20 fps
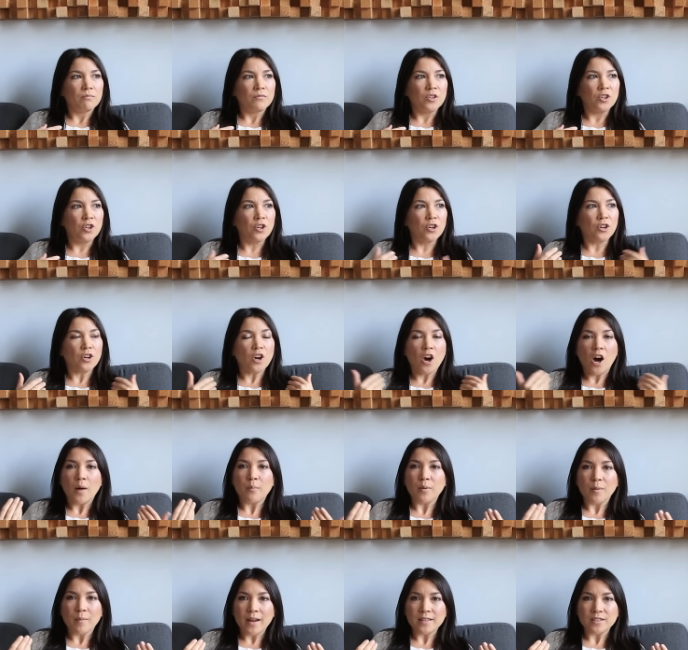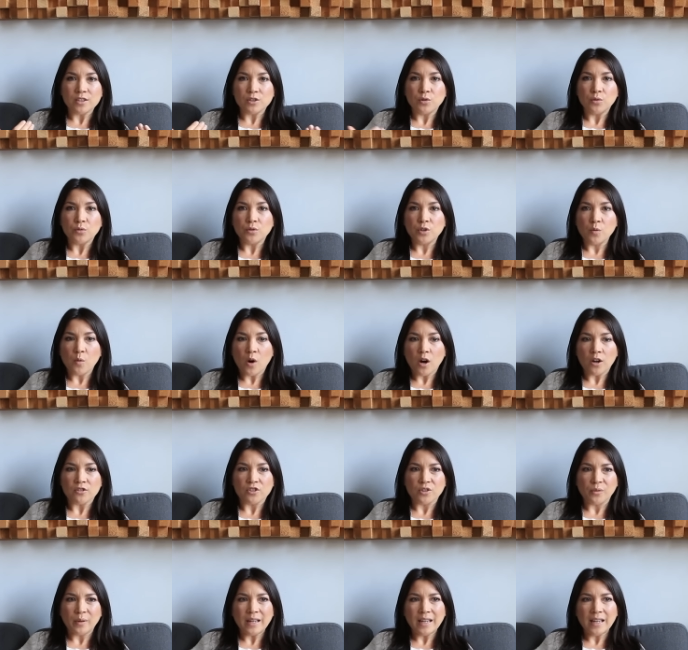you're compromising who you are
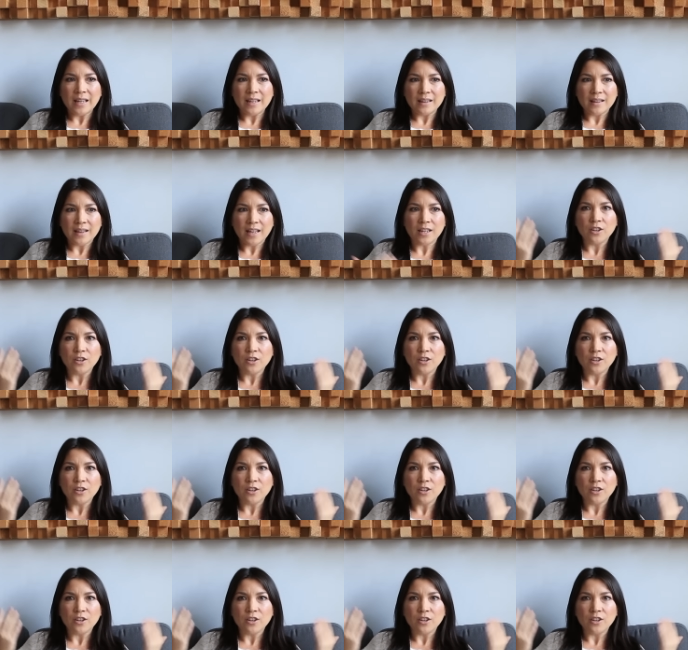doing it,